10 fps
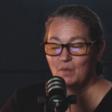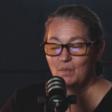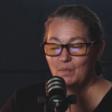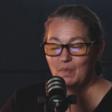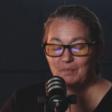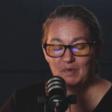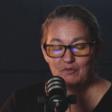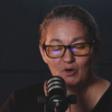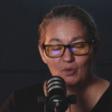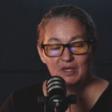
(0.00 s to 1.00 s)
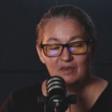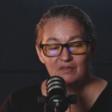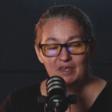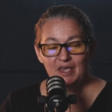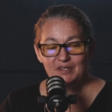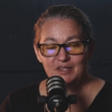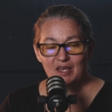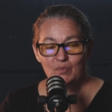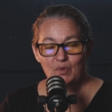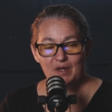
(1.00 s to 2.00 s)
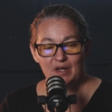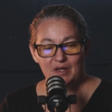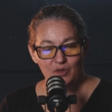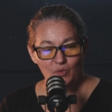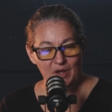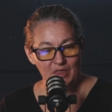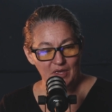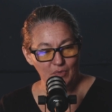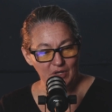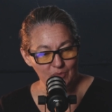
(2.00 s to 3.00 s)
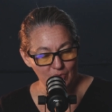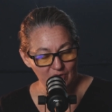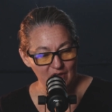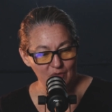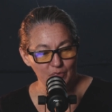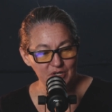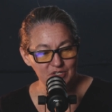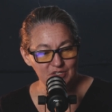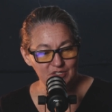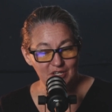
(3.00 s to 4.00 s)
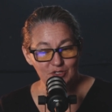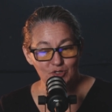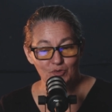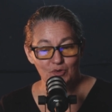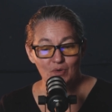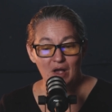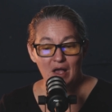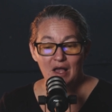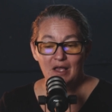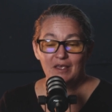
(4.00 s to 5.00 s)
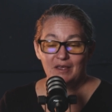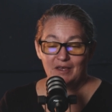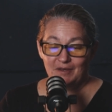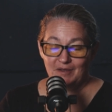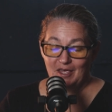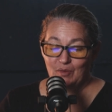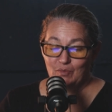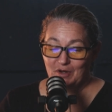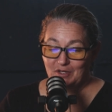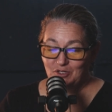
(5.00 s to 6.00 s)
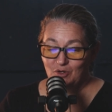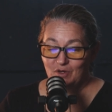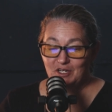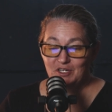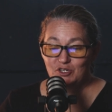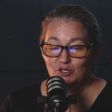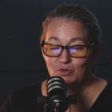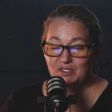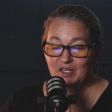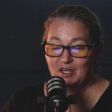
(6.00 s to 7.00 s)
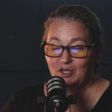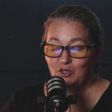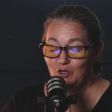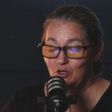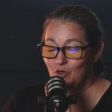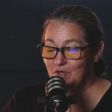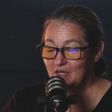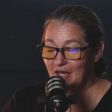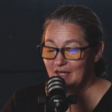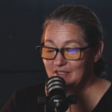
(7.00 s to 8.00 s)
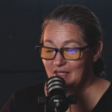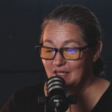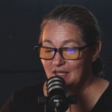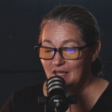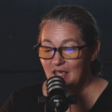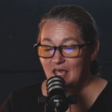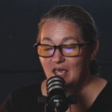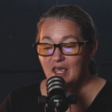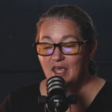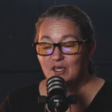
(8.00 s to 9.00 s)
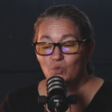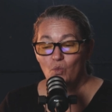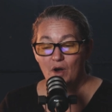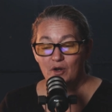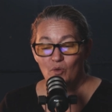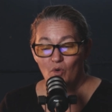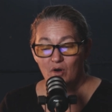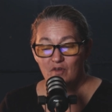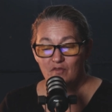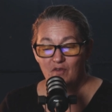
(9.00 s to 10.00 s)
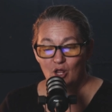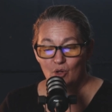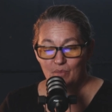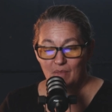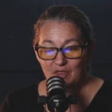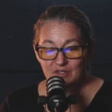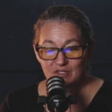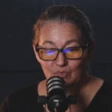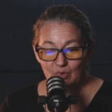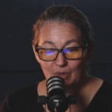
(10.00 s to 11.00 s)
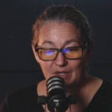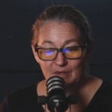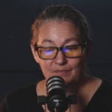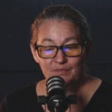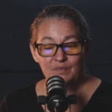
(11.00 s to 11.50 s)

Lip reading: But before we even get to that point, another way that we can prevent breaches is through 8.2. In addition to assigning a unique ID, is one or more of the following methods employed